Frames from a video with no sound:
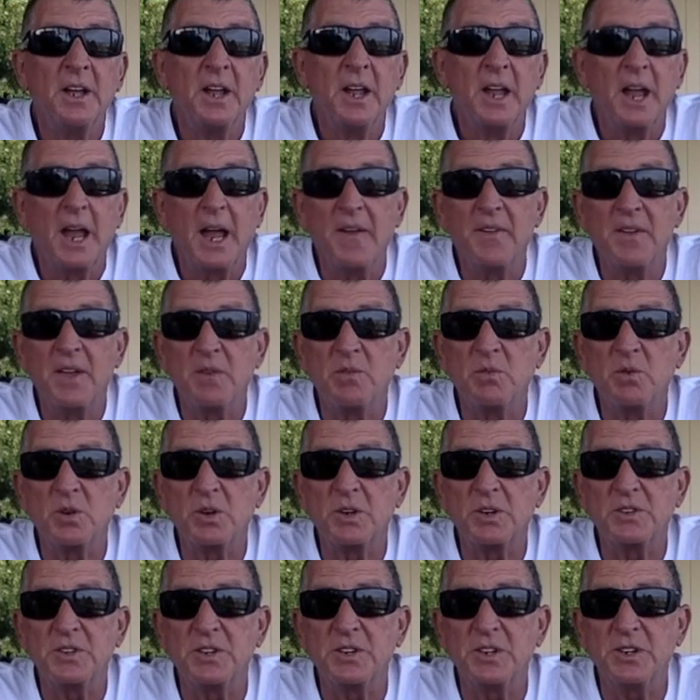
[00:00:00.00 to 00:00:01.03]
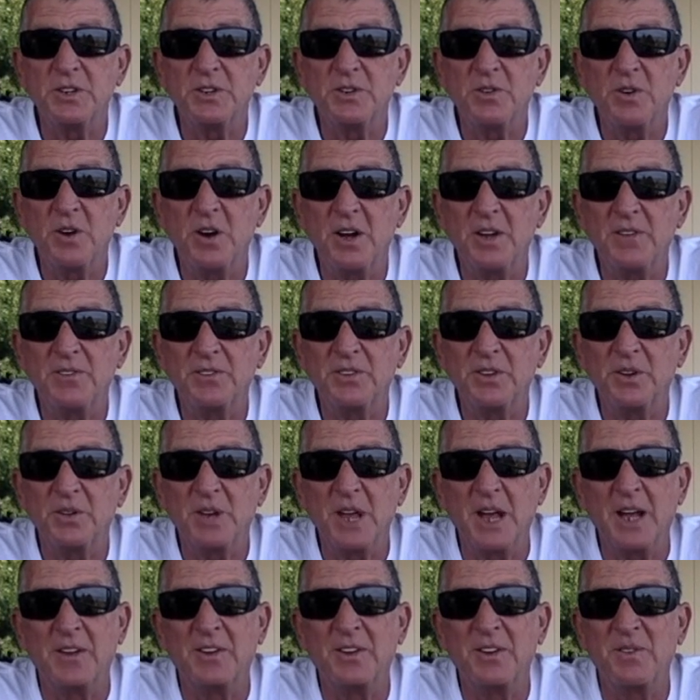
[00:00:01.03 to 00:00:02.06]
and then we'll continue on. So
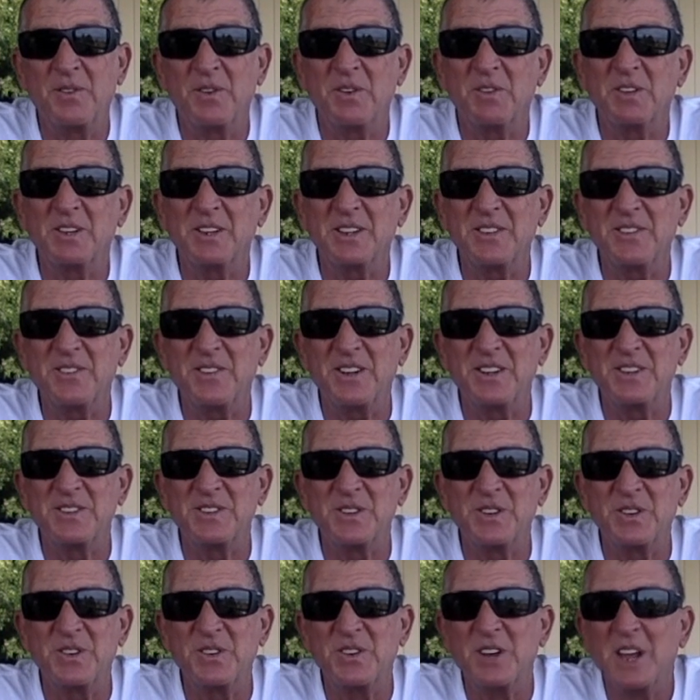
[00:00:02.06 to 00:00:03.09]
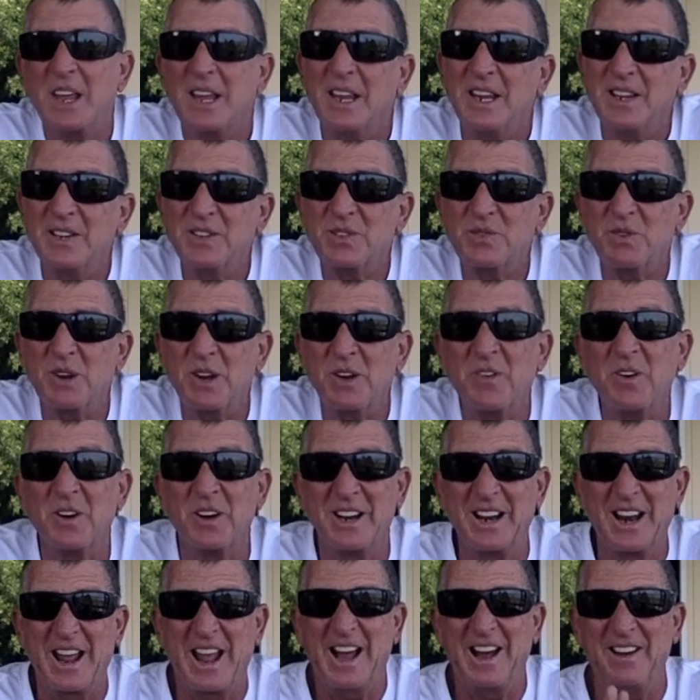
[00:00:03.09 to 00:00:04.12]
yeah, it's gonna be really fun. So each week we're
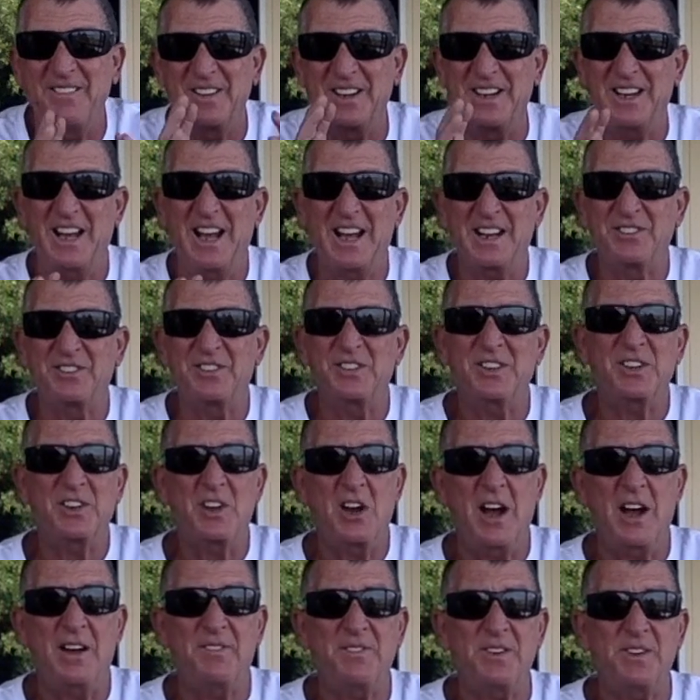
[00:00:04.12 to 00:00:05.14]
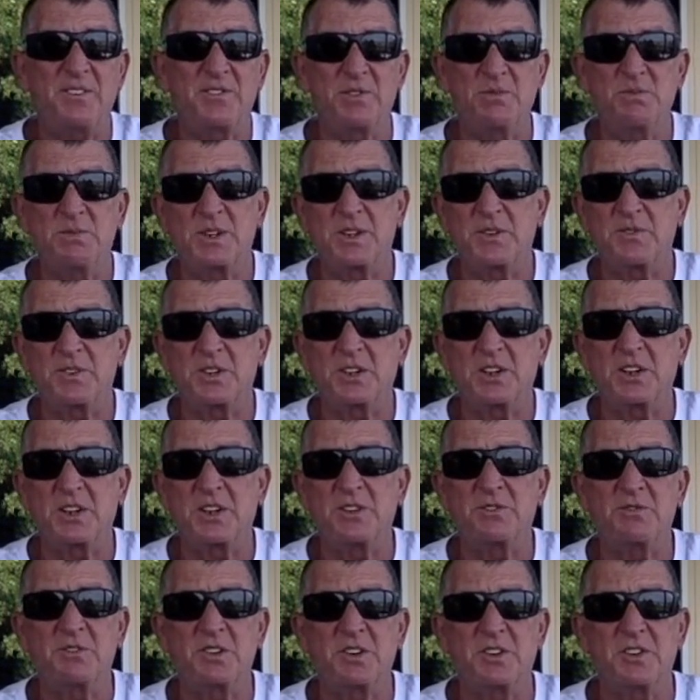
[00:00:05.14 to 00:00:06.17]
gonna have an excellent coffee from a different
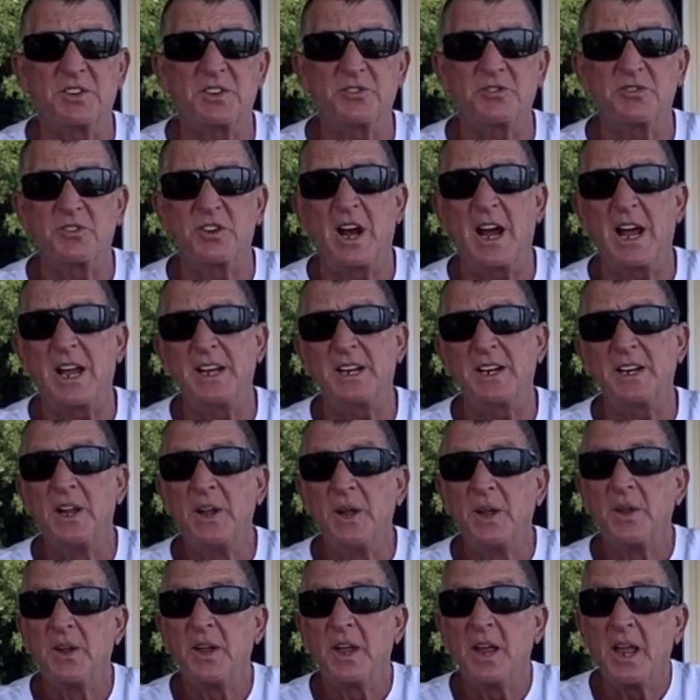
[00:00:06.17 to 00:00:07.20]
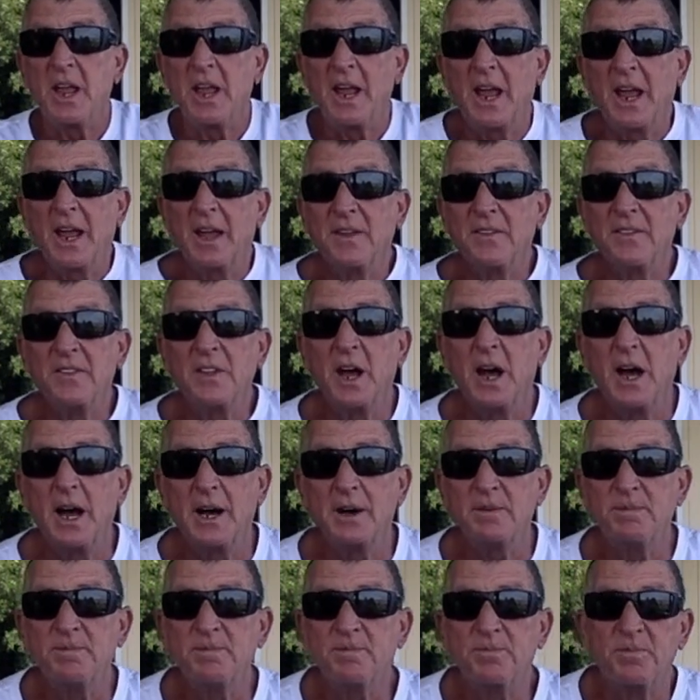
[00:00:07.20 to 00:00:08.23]
country. We're gonna try it
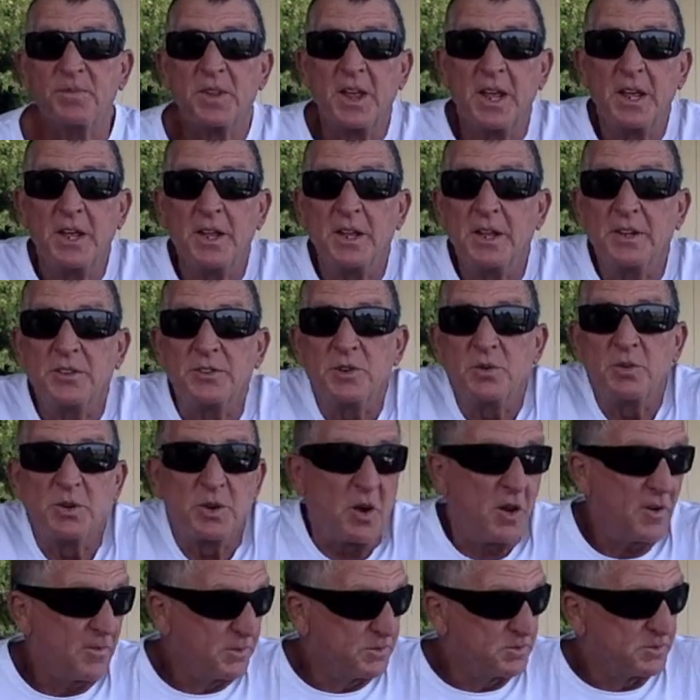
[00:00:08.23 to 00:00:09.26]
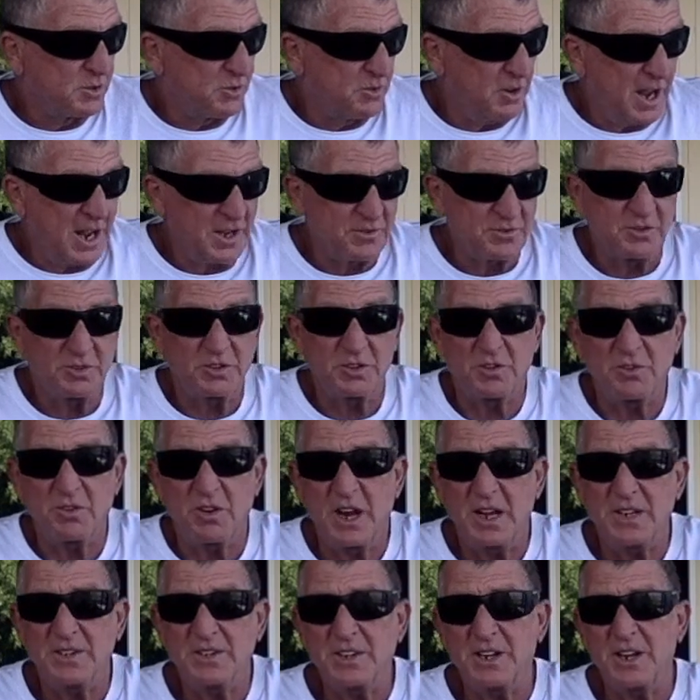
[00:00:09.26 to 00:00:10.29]
and do it all from scratch. We're gonna
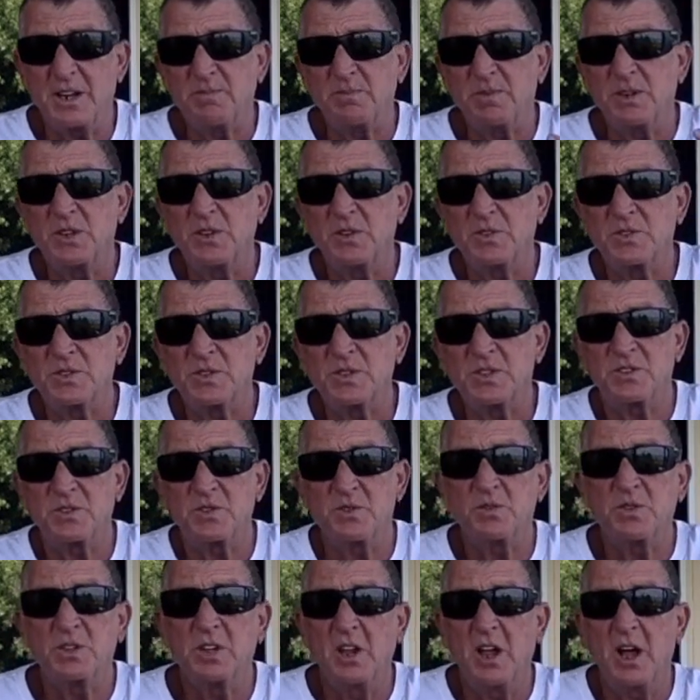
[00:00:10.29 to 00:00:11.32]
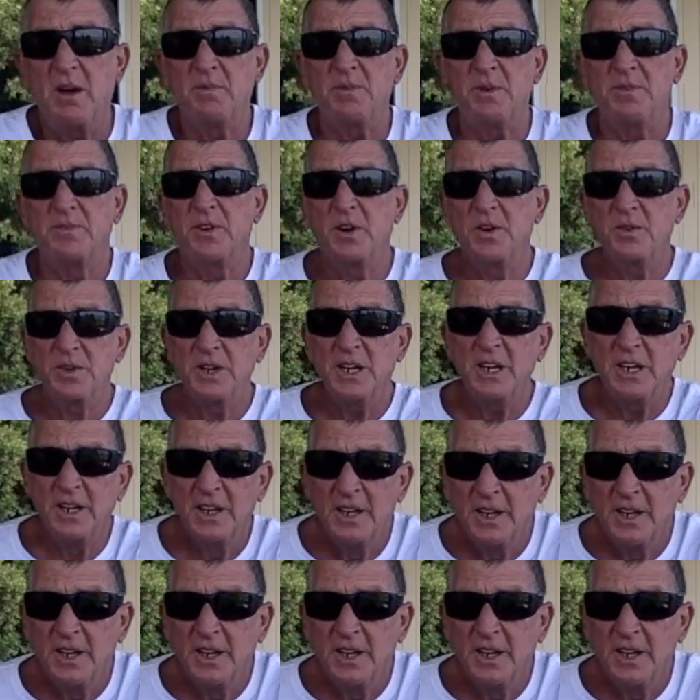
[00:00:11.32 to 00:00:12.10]
grind it up and do it a lot Pavoni,